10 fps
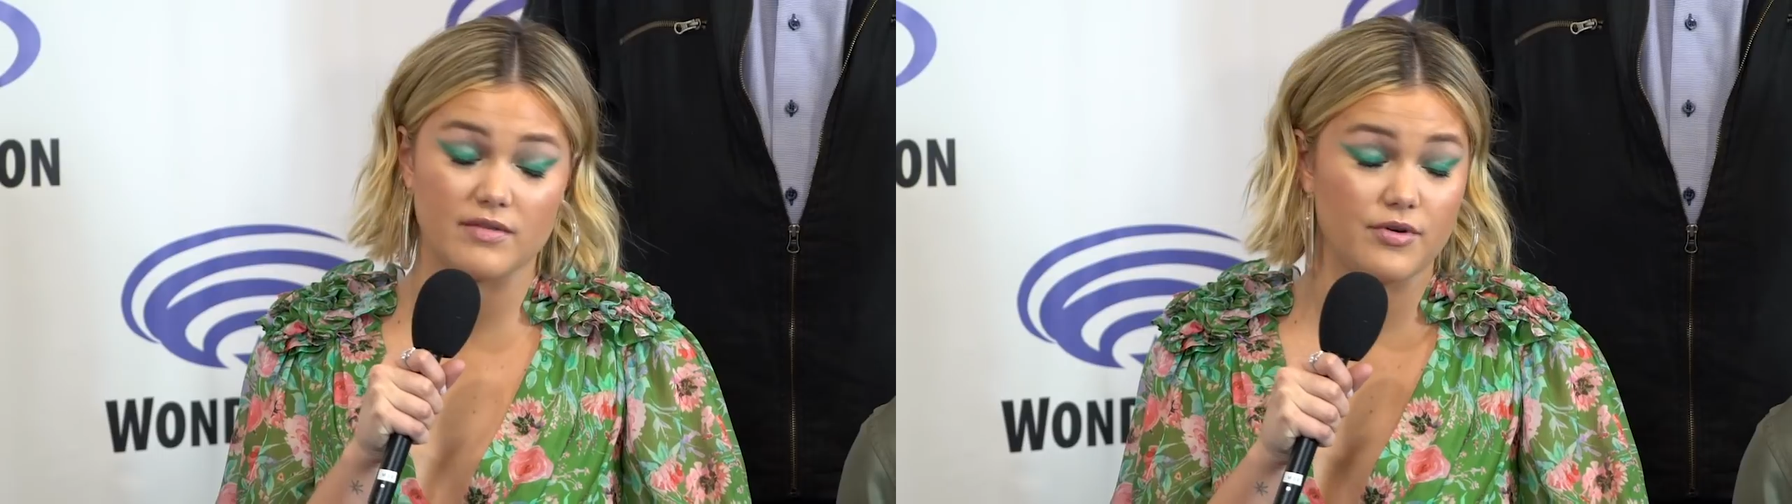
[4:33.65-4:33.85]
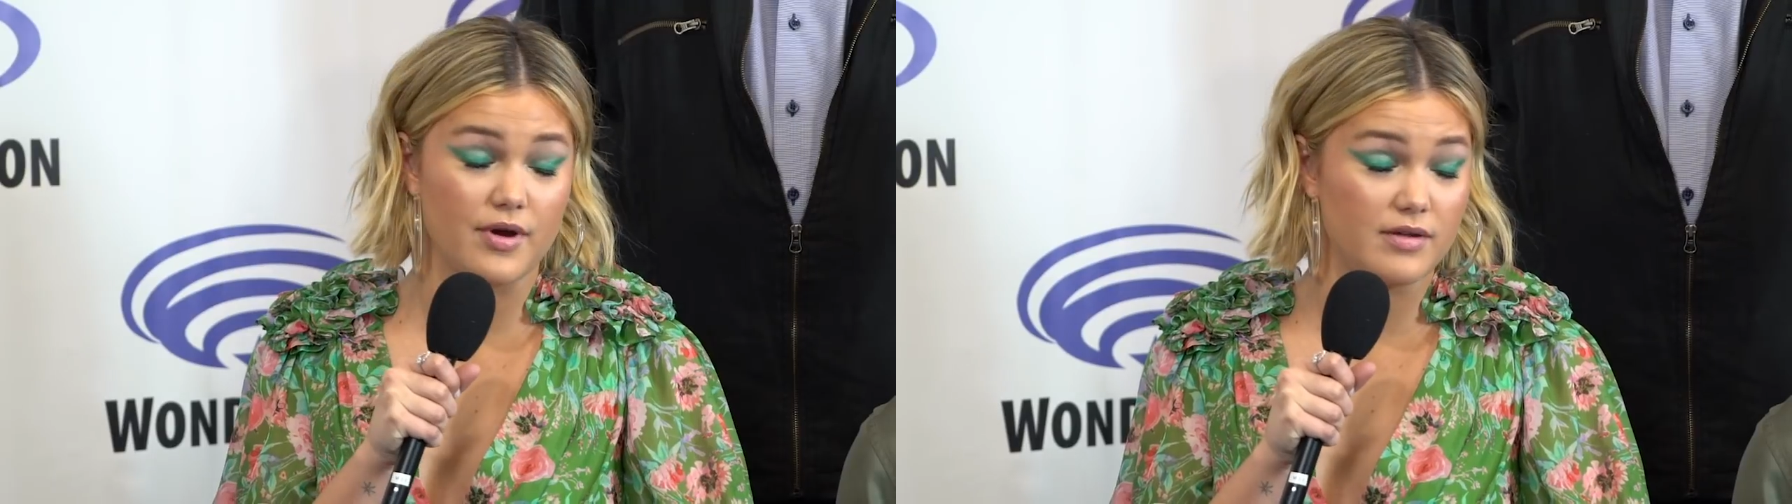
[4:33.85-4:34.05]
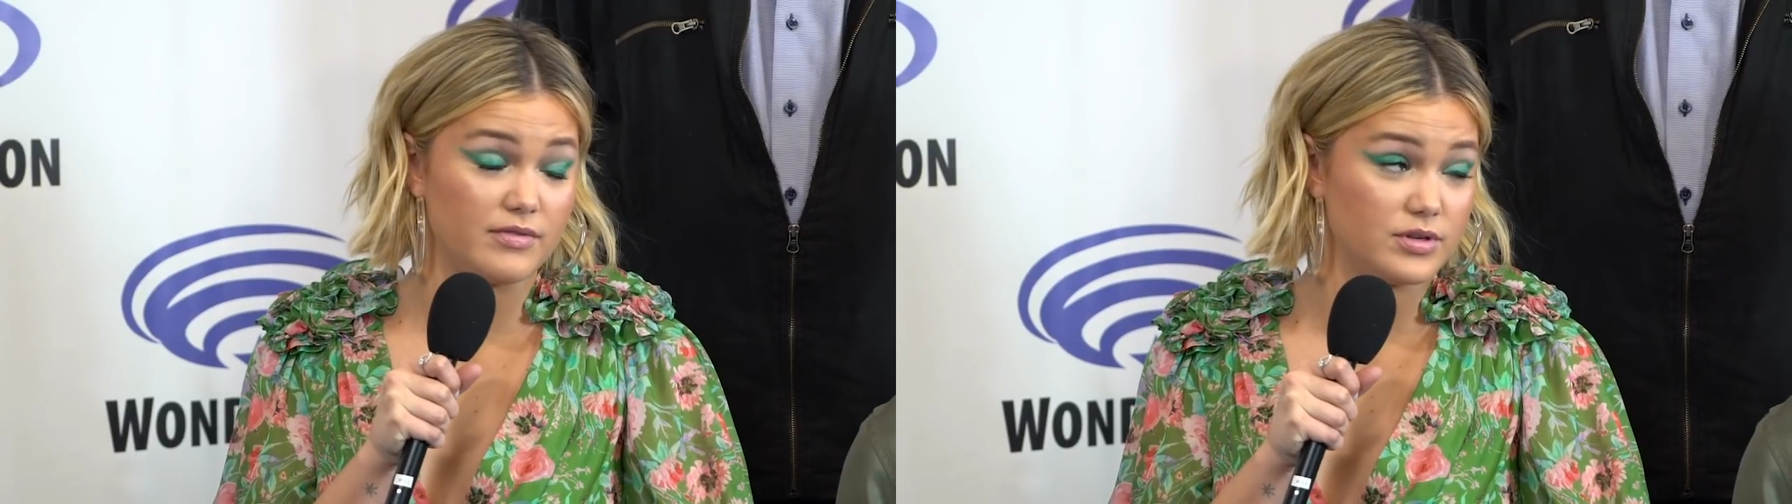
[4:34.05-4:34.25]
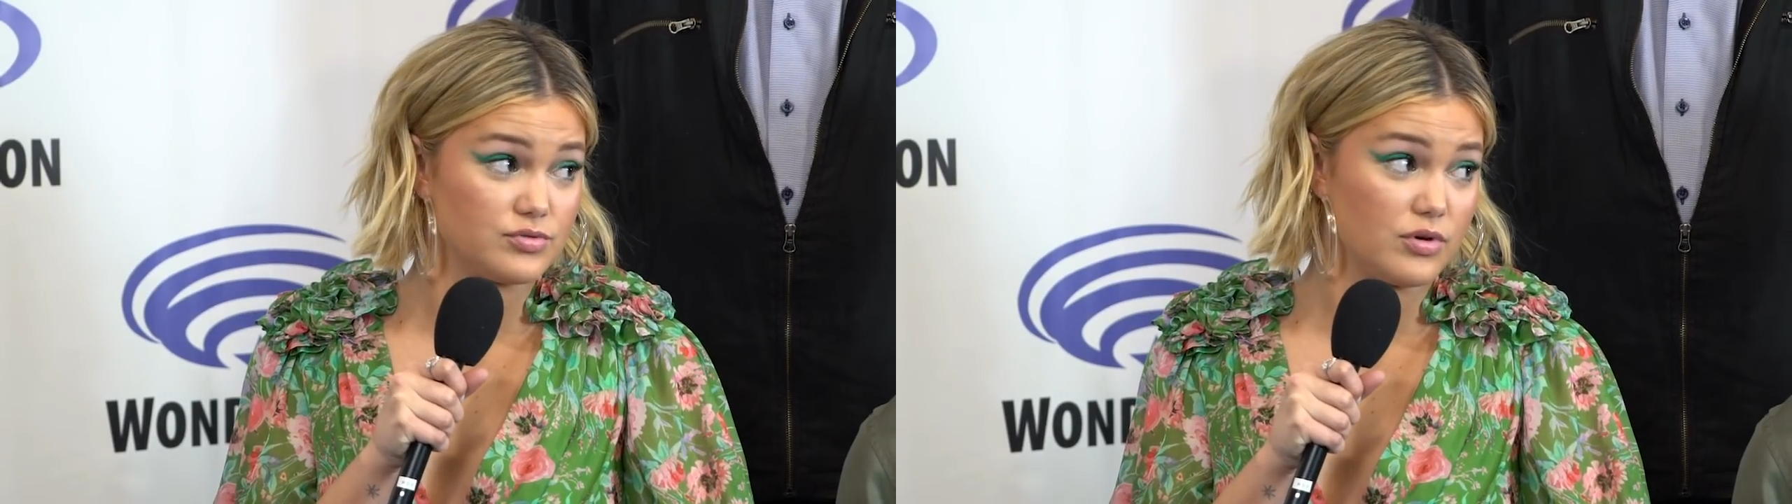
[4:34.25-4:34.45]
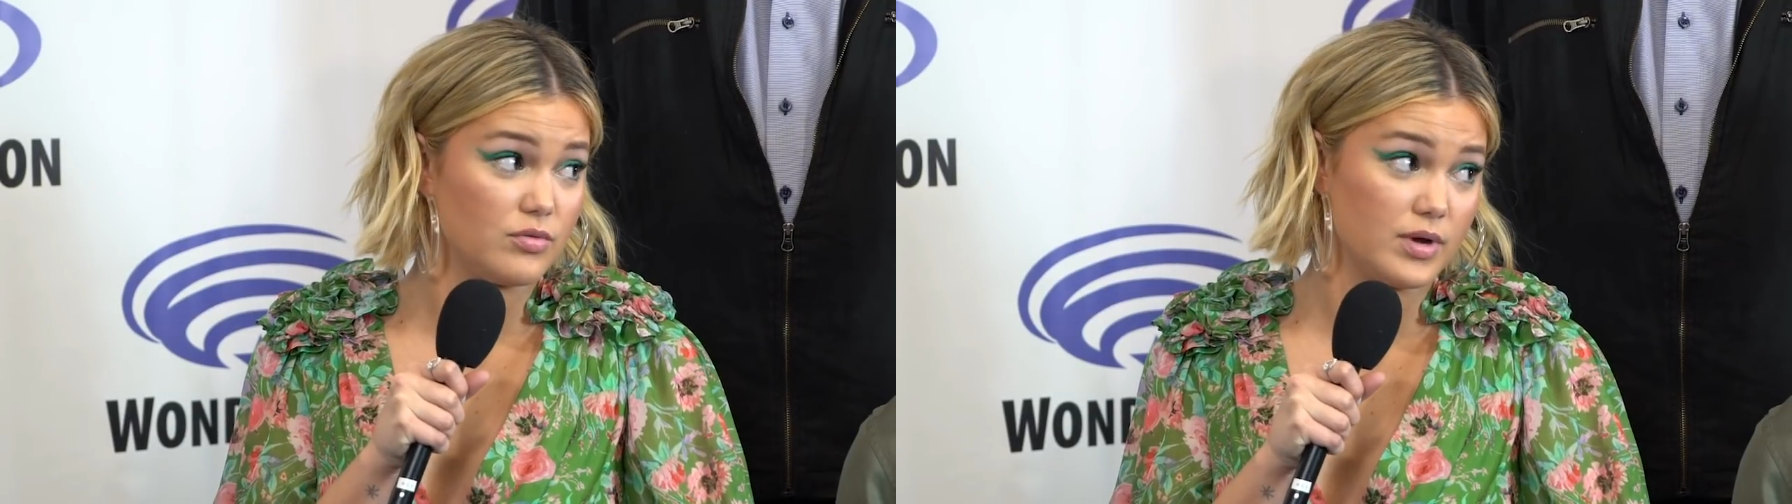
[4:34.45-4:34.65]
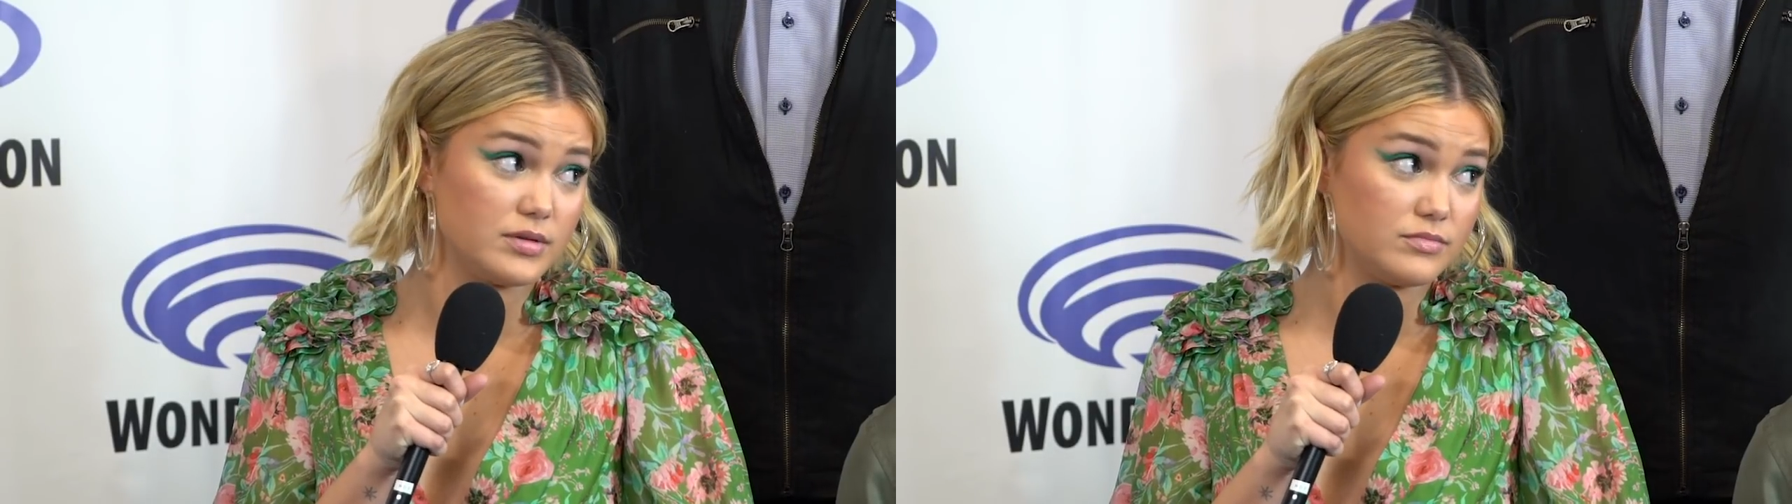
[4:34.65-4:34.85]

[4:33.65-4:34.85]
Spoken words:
of creative control,